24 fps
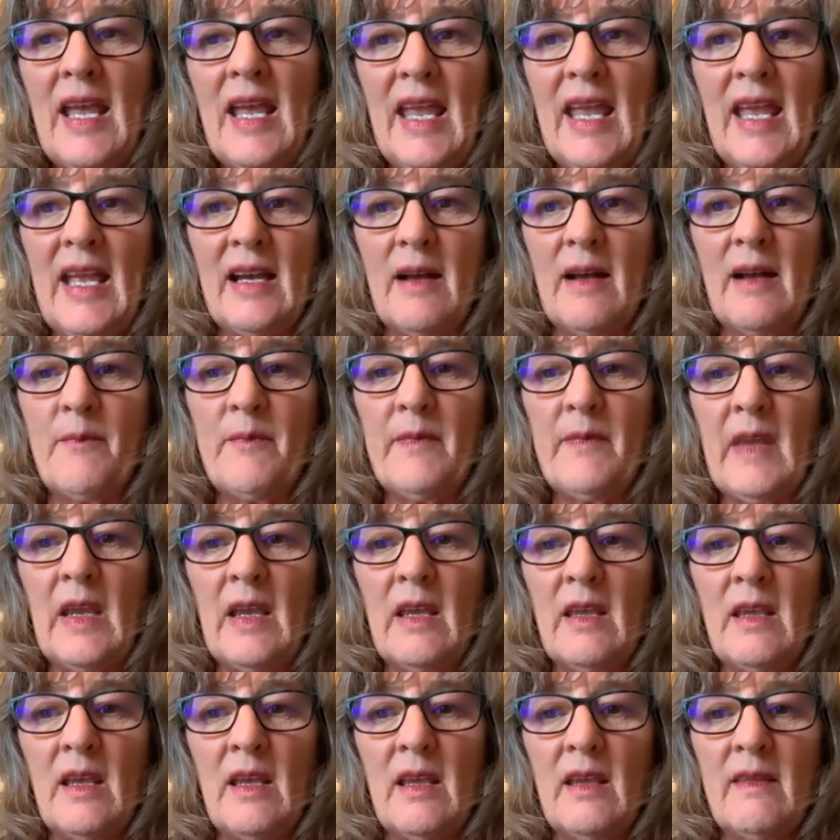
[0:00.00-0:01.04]

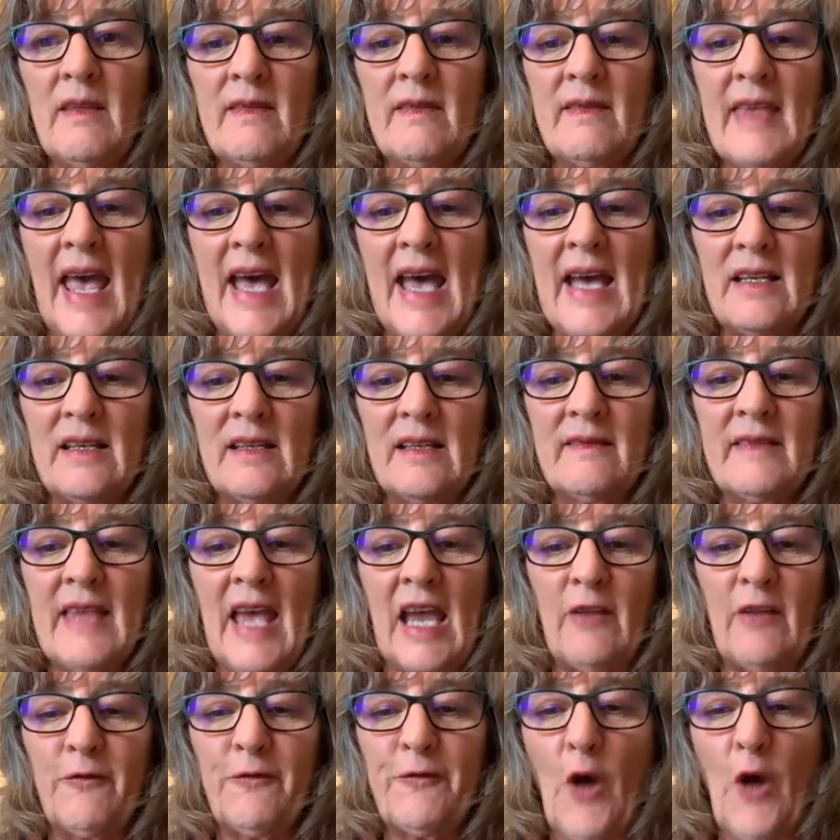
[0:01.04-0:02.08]

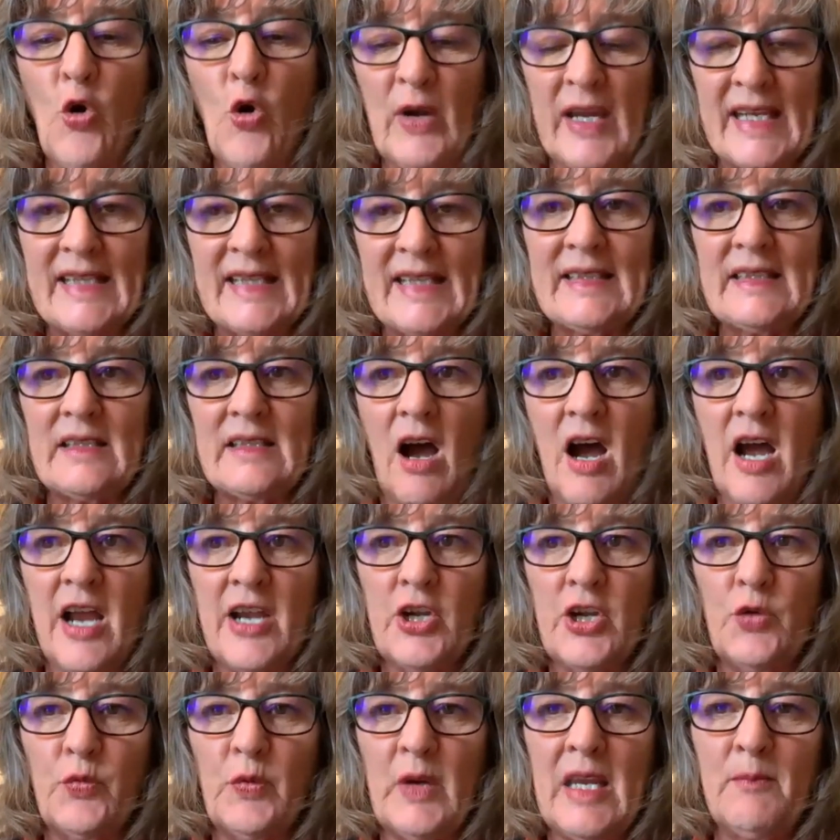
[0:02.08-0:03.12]
that focus
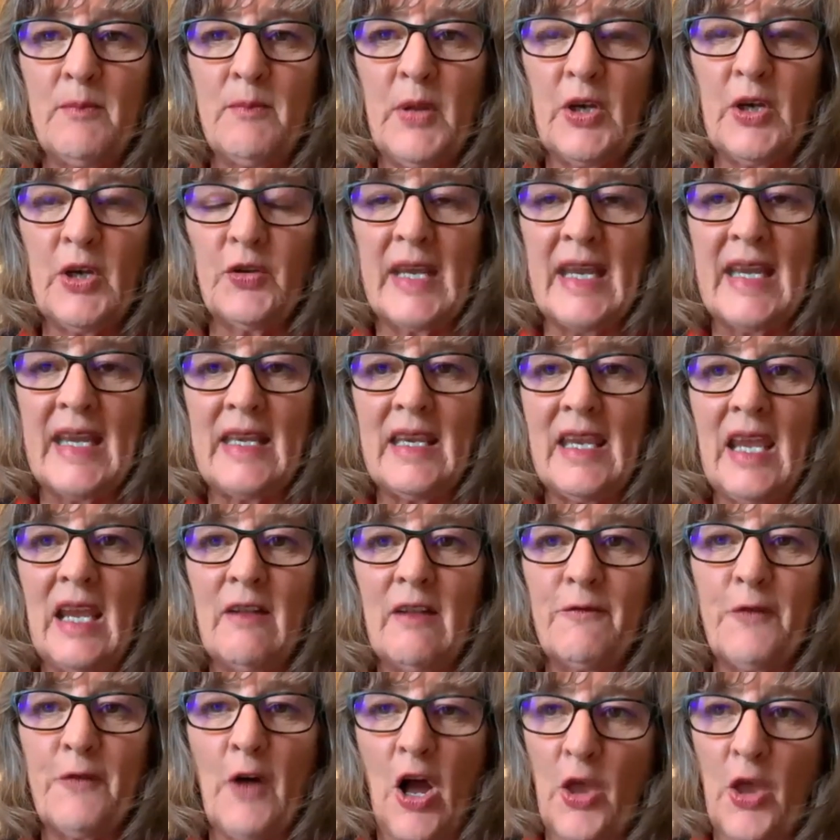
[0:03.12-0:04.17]
on green building can
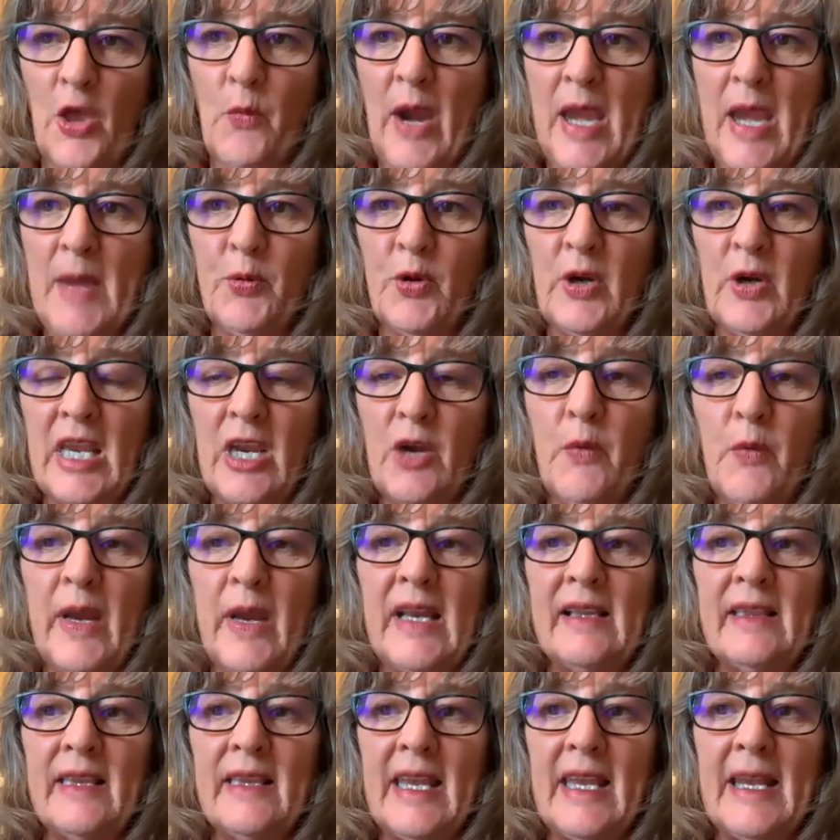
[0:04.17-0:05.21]
fall away pretty
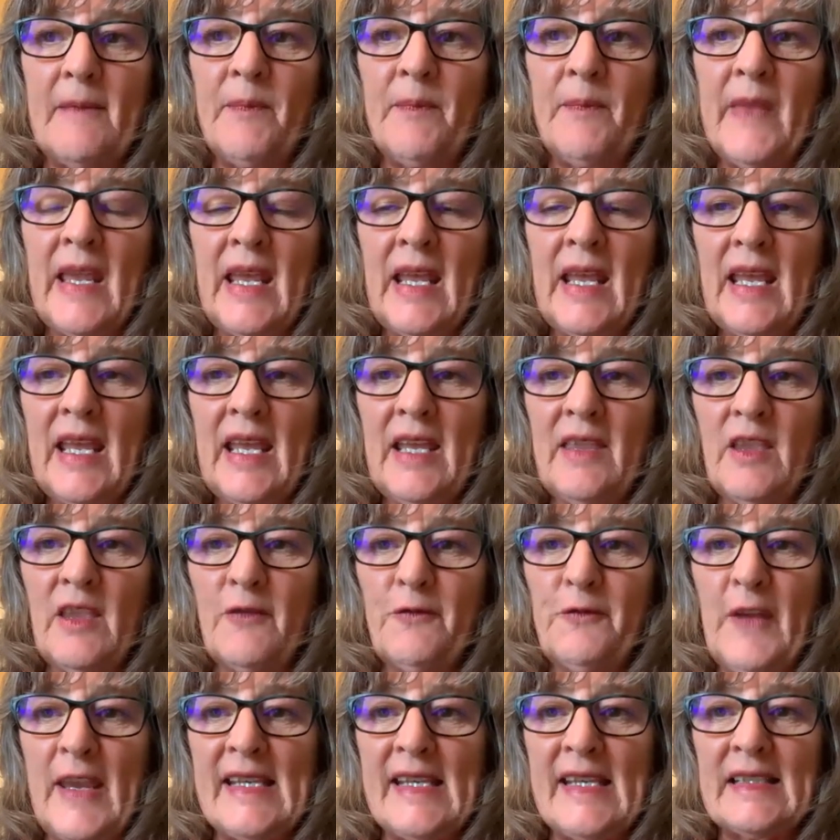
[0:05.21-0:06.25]
quickly in the
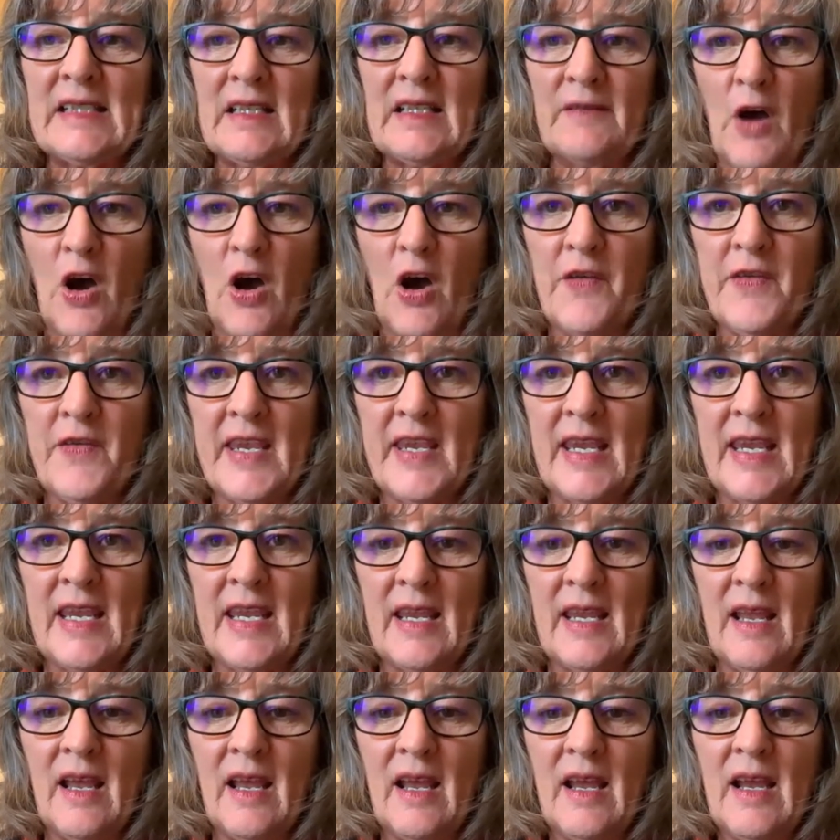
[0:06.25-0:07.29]
face of all
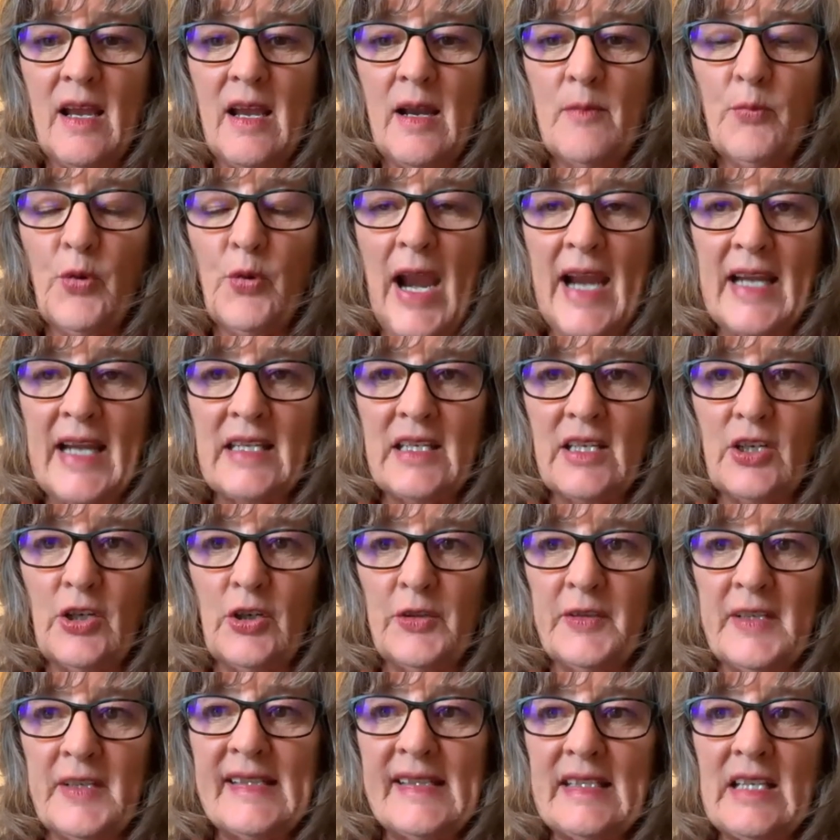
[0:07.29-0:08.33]
the
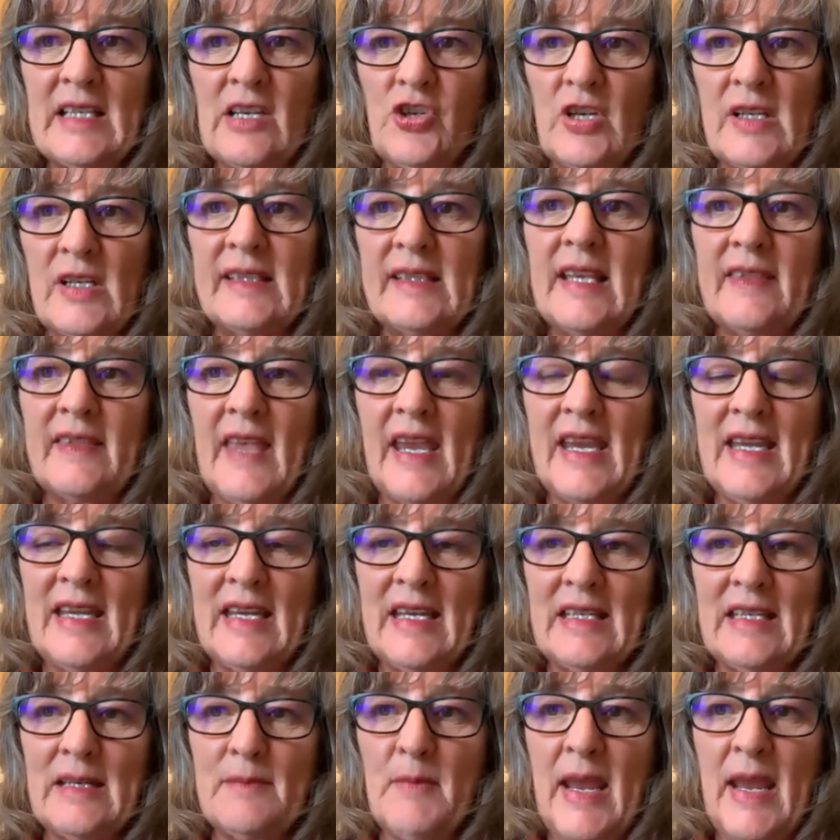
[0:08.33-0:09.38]
practical decisions that they
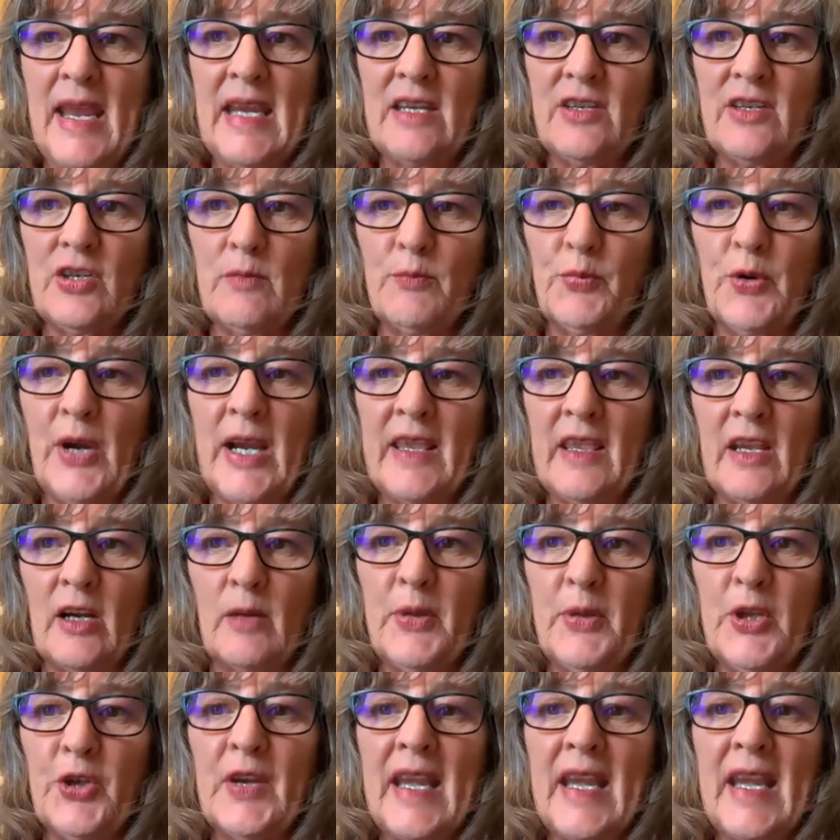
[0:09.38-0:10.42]
need to make to bring their
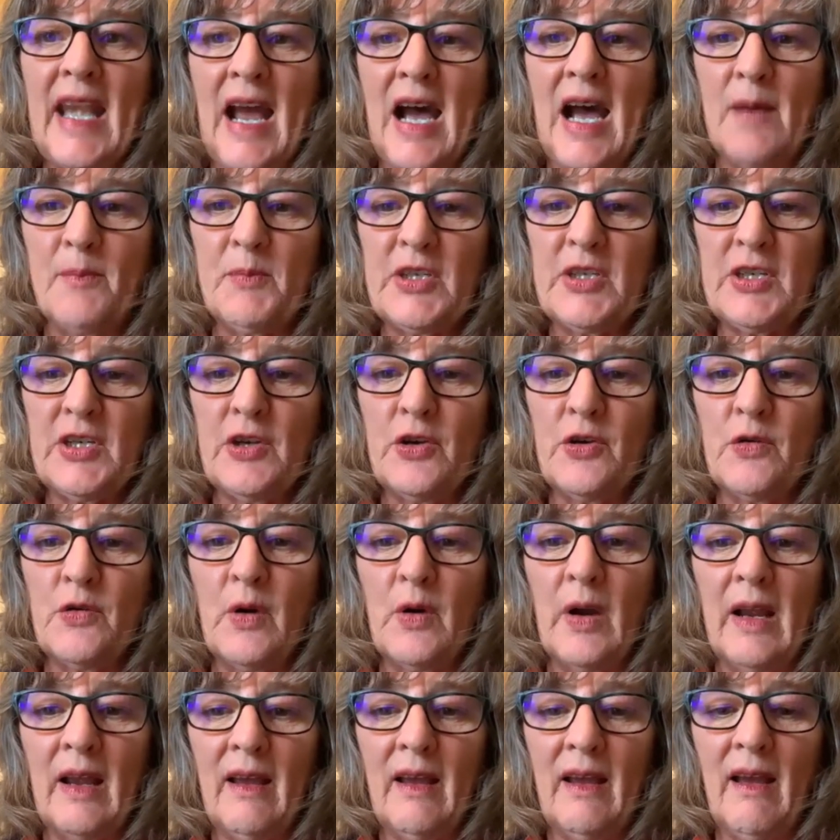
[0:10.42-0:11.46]
building up to